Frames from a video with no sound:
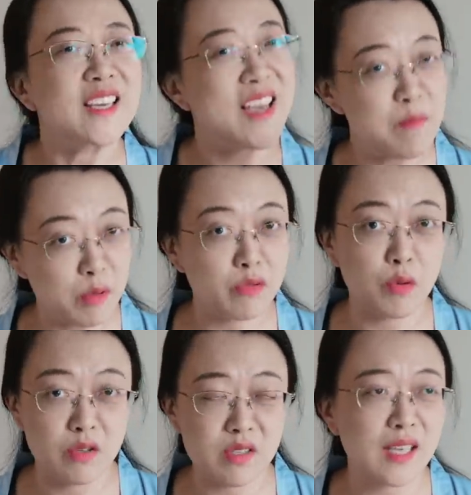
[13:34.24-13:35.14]
Game of
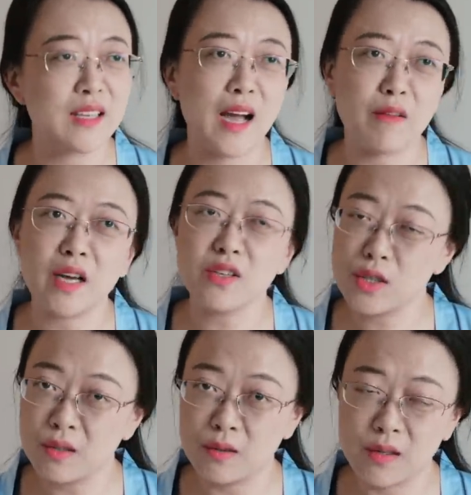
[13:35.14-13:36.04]
Thrones can have that
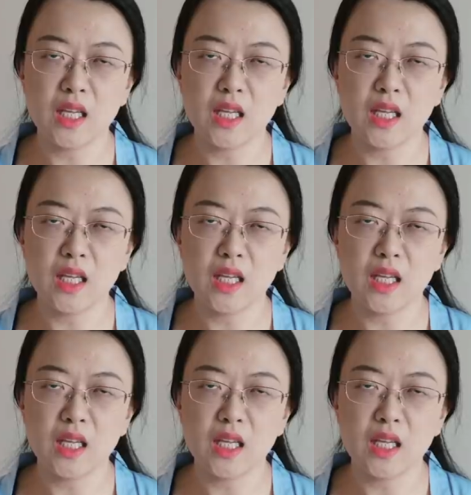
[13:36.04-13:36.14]
too.